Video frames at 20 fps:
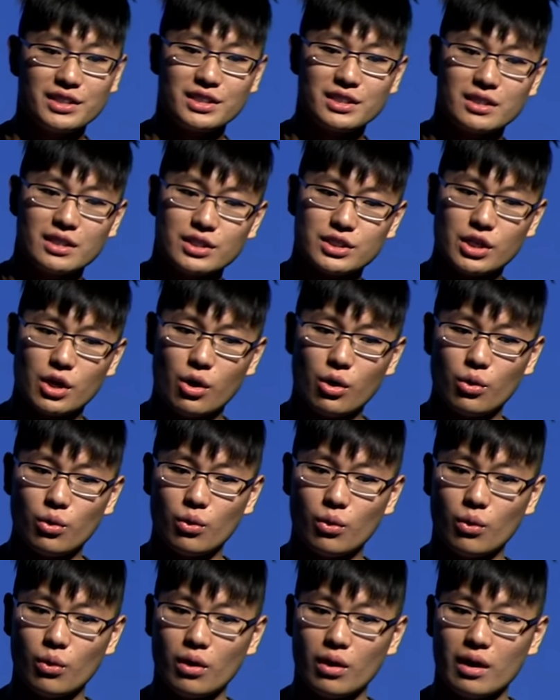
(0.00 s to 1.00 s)

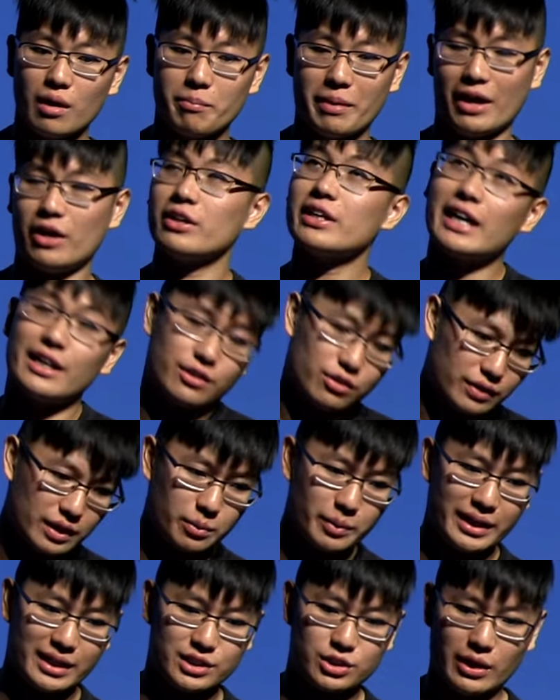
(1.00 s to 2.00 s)
so, but I only had three
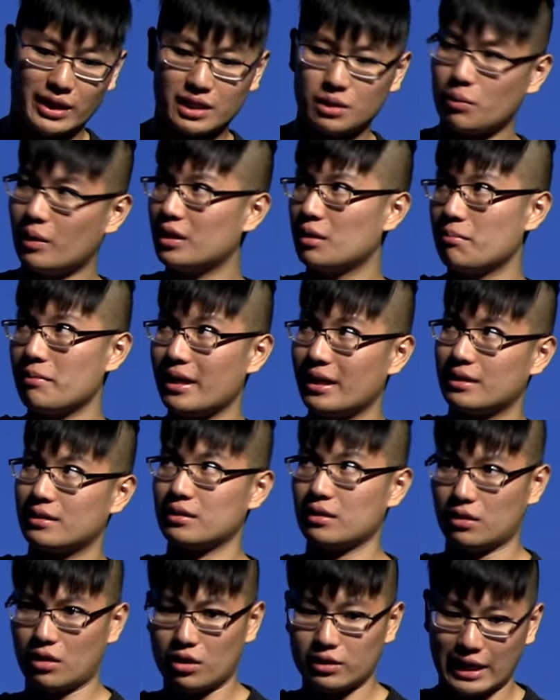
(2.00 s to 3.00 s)
weeks, so I didn't want to make
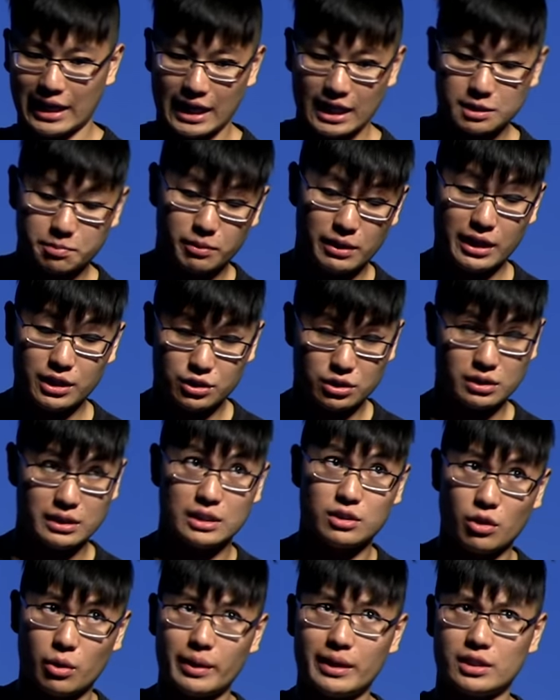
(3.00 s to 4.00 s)
all that exponentially
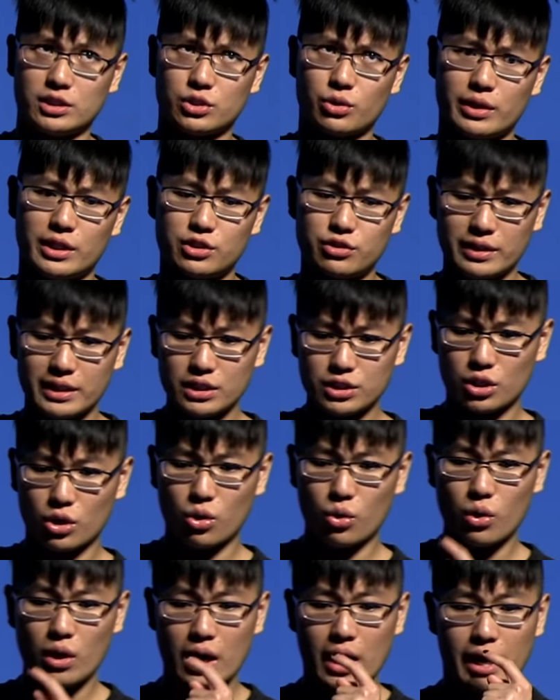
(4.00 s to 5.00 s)
growing story tree,
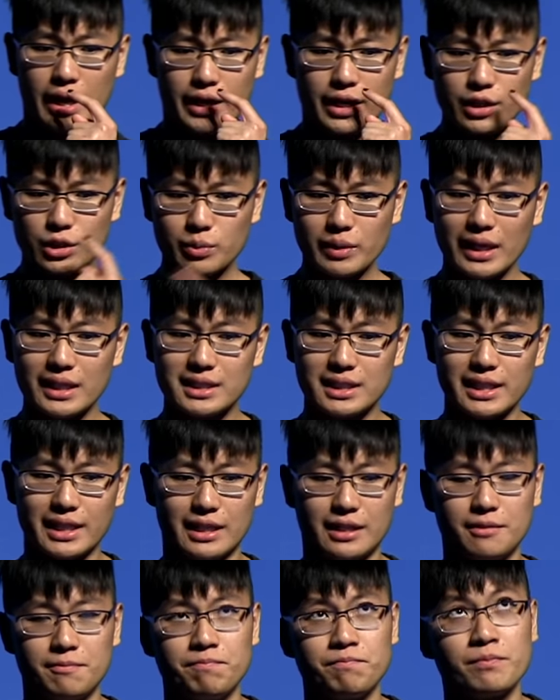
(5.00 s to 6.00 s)
so here's what I
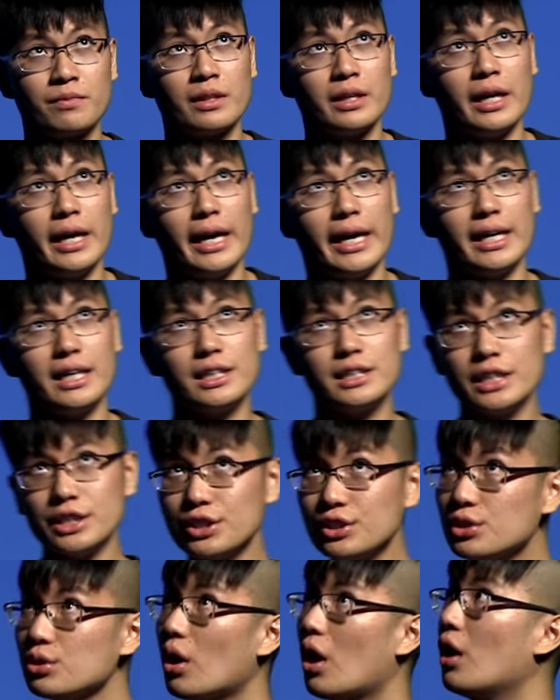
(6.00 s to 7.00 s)
did in
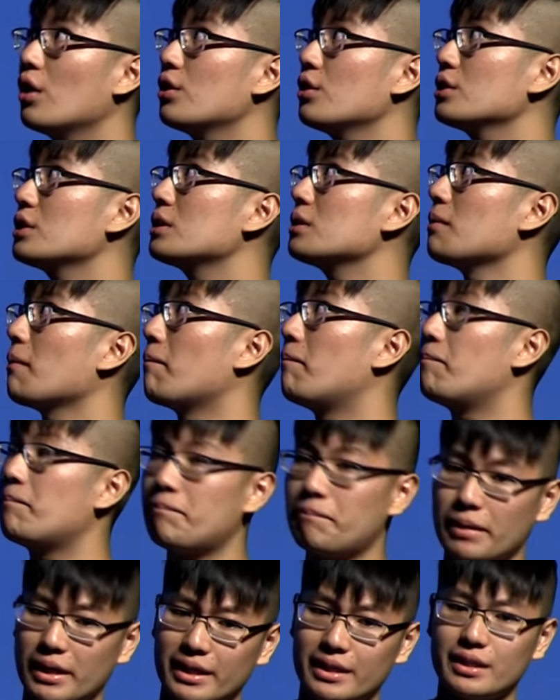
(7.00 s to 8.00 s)
addition to all those
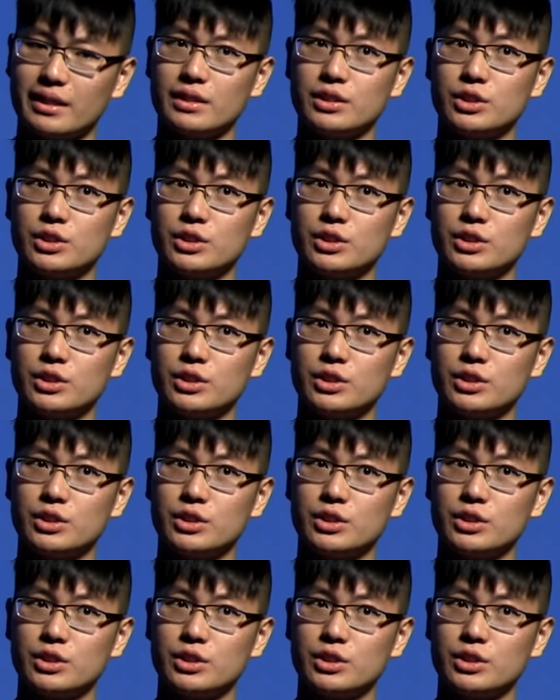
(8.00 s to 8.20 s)
big